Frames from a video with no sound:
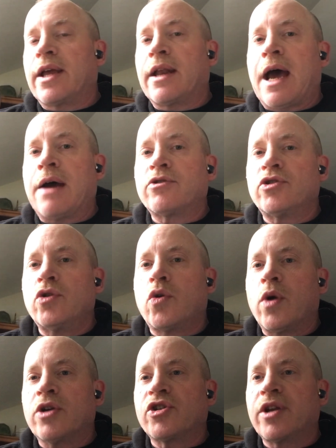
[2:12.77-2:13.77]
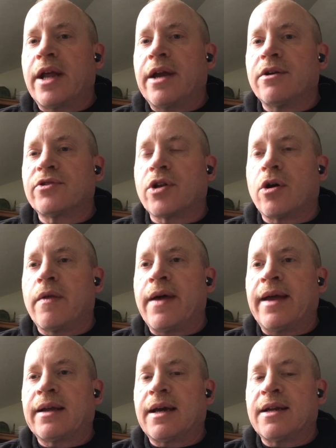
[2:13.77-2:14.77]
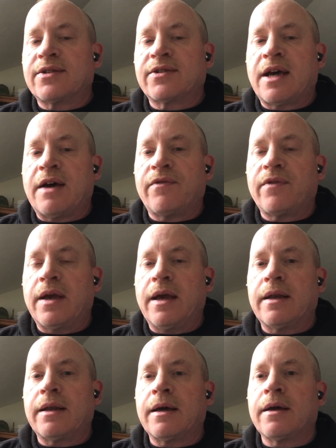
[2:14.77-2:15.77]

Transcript: and how-to questionnaires and all that kind of stuff, and